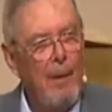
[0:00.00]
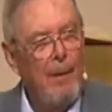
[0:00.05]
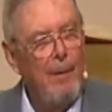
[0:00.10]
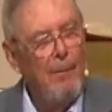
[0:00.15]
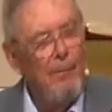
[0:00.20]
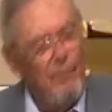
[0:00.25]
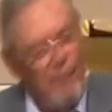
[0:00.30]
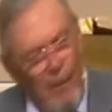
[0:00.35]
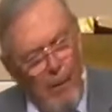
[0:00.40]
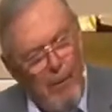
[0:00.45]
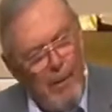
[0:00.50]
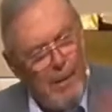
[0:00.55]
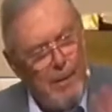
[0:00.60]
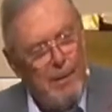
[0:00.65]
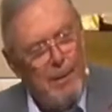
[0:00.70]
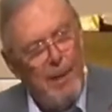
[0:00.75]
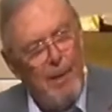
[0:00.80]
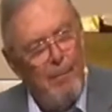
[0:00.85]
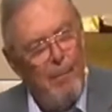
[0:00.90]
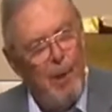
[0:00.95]
Very
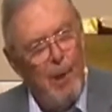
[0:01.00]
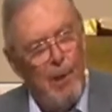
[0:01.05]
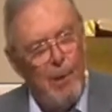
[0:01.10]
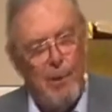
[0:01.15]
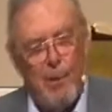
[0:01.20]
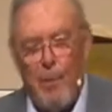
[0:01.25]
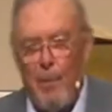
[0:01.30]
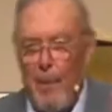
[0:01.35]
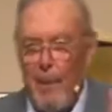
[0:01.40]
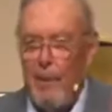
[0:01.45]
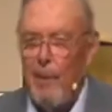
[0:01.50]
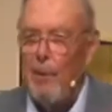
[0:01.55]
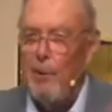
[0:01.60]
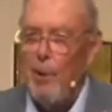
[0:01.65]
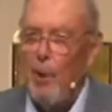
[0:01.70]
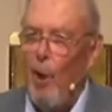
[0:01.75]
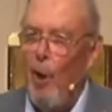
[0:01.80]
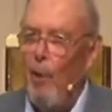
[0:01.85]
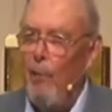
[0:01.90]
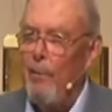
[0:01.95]
similar to what the
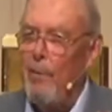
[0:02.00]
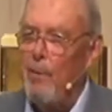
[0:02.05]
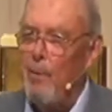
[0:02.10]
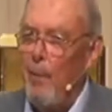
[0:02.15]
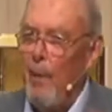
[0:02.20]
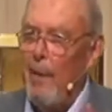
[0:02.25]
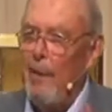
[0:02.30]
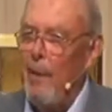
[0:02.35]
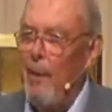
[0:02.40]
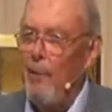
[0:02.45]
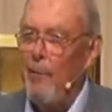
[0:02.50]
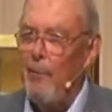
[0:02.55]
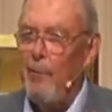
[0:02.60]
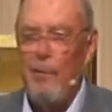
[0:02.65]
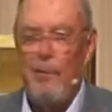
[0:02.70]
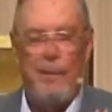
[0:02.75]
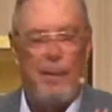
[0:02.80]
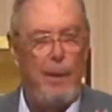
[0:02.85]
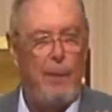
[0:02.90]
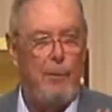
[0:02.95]
Jehovah's
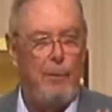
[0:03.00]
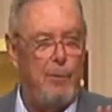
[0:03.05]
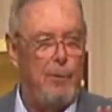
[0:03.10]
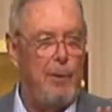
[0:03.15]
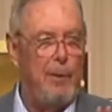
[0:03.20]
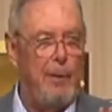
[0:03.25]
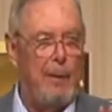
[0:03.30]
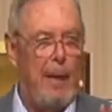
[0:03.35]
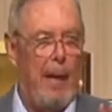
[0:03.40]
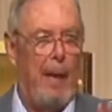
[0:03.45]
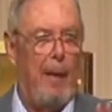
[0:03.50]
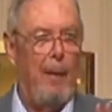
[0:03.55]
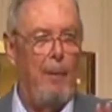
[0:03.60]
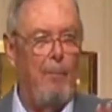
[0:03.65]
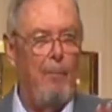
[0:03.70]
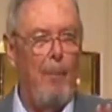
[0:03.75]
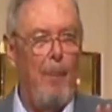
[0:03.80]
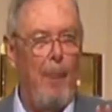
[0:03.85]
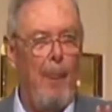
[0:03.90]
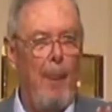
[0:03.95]
Witnesses teach today.
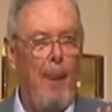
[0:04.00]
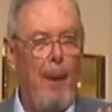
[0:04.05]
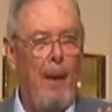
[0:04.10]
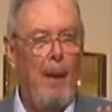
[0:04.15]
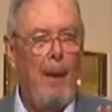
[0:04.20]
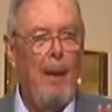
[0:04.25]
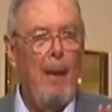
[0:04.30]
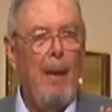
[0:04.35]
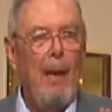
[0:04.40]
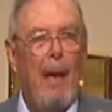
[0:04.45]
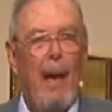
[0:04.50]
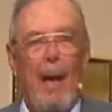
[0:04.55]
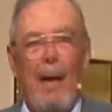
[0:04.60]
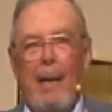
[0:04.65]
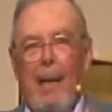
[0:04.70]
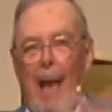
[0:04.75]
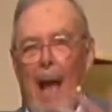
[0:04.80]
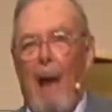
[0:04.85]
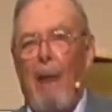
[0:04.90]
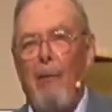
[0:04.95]

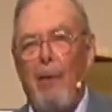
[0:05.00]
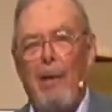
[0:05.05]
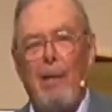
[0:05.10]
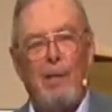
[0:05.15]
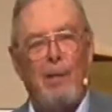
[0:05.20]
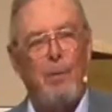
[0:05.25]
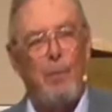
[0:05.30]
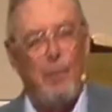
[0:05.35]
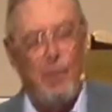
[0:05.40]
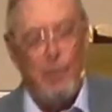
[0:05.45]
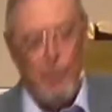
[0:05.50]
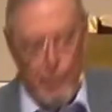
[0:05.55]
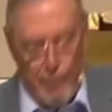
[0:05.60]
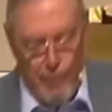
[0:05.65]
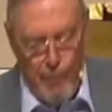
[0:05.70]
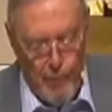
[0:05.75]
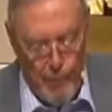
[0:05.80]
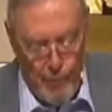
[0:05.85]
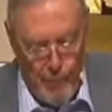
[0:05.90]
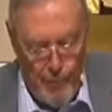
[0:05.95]
And Arius was
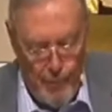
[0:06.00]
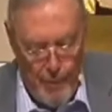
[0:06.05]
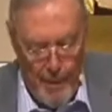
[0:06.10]
shrewd.